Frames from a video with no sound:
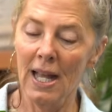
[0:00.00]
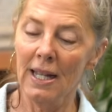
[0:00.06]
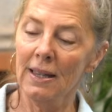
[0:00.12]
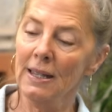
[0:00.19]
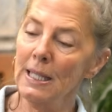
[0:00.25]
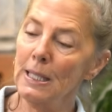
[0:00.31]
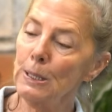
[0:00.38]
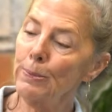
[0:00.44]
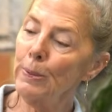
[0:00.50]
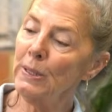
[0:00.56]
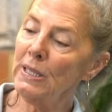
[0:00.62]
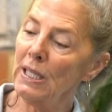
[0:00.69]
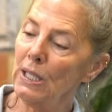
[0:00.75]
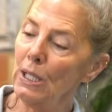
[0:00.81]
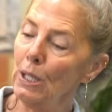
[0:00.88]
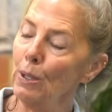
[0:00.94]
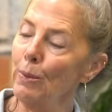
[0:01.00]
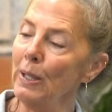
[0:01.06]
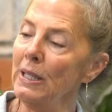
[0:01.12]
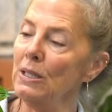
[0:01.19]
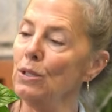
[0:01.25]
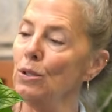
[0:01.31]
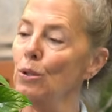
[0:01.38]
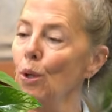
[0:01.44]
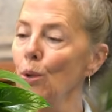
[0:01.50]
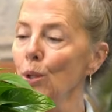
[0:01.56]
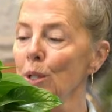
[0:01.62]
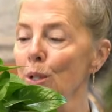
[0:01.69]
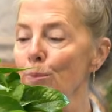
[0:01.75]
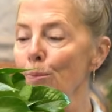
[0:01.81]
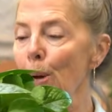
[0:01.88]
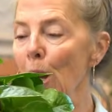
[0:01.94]
This particular one is
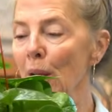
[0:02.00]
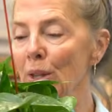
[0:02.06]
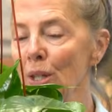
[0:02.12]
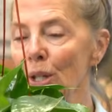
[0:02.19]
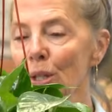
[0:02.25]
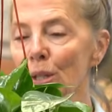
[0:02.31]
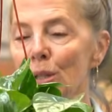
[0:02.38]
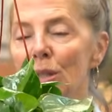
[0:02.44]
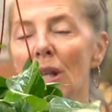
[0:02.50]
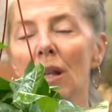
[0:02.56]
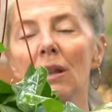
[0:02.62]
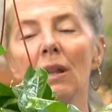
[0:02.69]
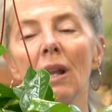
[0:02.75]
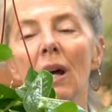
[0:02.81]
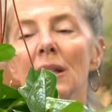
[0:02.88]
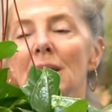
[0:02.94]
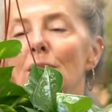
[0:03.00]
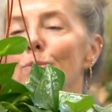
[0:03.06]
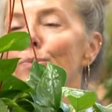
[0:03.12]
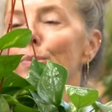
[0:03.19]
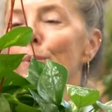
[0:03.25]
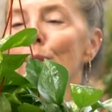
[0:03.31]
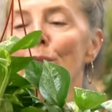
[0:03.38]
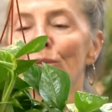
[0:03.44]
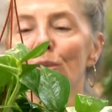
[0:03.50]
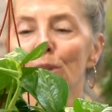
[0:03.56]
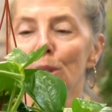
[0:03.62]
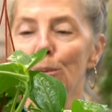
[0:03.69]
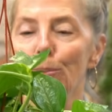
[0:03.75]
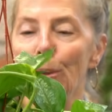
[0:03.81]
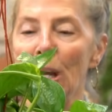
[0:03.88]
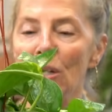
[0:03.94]
golden pothos, lots of beautiful
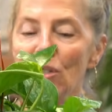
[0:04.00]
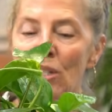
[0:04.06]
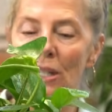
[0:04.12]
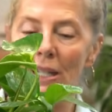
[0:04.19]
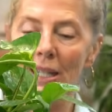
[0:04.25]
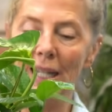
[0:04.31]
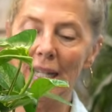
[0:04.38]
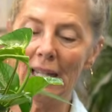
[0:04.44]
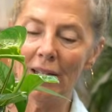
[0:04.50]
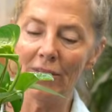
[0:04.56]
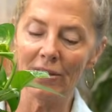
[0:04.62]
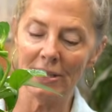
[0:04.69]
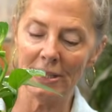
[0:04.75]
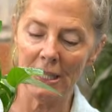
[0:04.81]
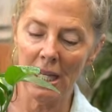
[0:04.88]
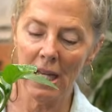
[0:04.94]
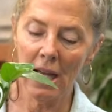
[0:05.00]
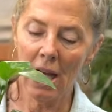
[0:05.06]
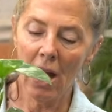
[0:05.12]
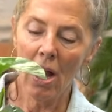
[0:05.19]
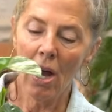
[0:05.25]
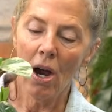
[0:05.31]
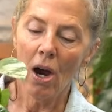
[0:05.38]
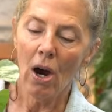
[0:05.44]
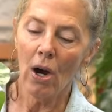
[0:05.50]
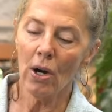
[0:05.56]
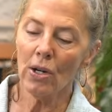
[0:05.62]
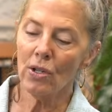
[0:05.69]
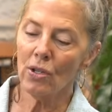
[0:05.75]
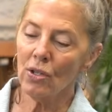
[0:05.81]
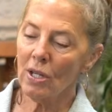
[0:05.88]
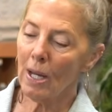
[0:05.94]
splashy leaves,
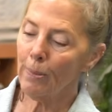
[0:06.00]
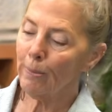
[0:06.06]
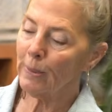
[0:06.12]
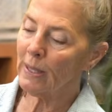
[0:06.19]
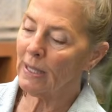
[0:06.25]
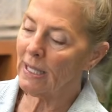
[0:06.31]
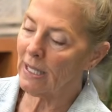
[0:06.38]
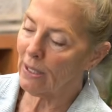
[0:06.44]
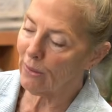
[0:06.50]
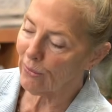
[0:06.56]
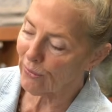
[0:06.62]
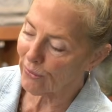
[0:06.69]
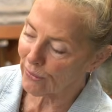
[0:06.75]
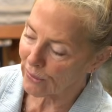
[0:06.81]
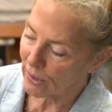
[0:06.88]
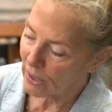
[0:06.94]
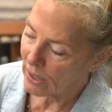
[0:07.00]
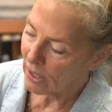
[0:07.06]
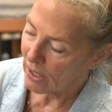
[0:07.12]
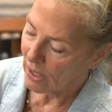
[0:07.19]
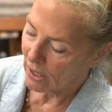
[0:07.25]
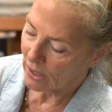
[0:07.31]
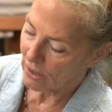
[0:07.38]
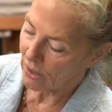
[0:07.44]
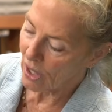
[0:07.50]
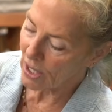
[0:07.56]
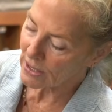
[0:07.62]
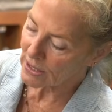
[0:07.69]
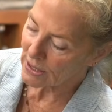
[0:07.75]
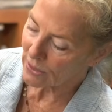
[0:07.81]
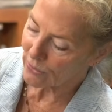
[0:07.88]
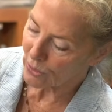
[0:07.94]
heart-shaped leaf,
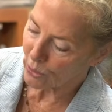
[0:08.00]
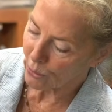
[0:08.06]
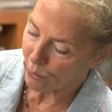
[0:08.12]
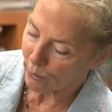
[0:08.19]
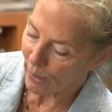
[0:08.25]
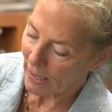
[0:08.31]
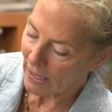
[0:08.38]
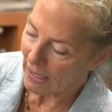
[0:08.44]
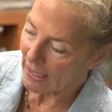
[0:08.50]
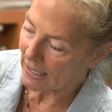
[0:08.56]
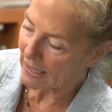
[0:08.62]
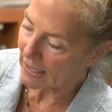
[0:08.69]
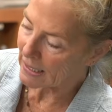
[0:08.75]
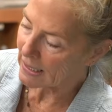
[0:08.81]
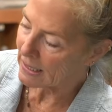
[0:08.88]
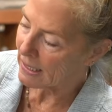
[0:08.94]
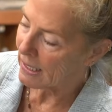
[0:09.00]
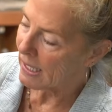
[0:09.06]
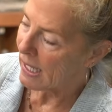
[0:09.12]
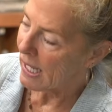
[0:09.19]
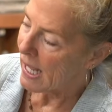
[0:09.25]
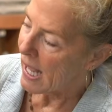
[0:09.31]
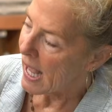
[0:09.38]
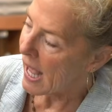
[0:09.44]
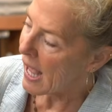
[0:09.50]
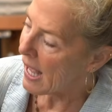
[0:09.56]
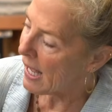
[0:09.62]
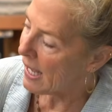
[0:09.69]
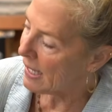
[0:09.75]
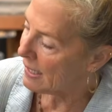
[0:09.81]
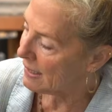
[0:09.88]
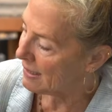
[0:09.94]
lots of trailing,
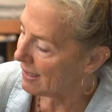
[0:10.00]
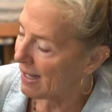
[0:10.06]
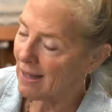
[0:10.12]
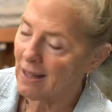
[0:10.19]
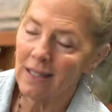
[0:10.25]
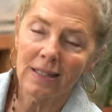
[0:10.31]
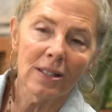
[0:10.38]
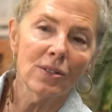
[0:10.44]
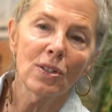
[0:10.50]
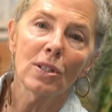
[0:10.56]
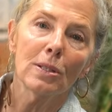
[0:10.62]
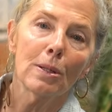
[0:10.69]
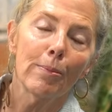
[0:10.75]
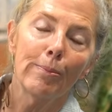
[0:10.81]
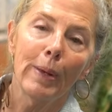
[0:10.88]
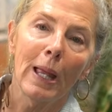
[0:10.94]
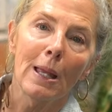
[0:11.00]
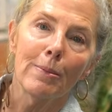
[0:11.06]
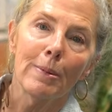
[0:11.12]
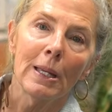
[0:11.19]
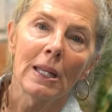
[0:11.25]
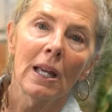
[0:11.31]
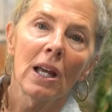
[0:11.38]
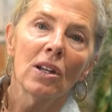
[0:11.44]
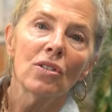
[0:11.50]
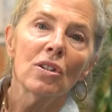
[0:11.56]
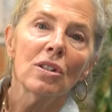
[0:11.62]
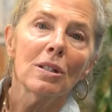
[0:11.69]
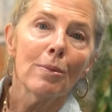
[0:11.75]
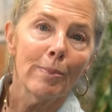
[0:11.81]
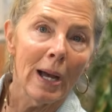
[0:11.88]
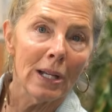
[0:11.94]
and this is just a baby.
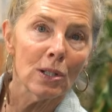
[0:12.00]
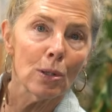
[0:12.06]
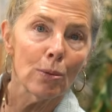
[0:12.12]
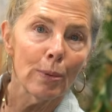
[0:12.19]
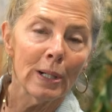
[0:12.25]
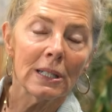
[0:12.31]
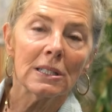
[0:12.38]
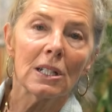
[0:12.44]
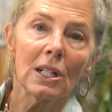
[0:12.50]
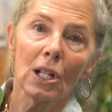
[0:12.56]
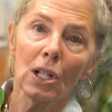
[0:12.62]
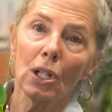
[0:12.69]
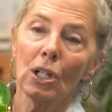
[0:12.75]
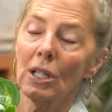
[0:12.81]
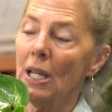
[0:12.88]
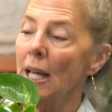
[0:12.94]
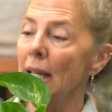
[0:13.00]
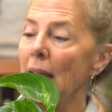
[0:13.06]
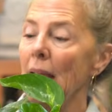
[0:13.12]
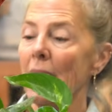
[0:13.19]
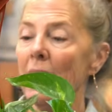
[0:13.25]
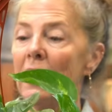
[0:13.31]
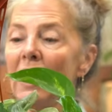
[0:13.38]
Just imagine what it's going to look like in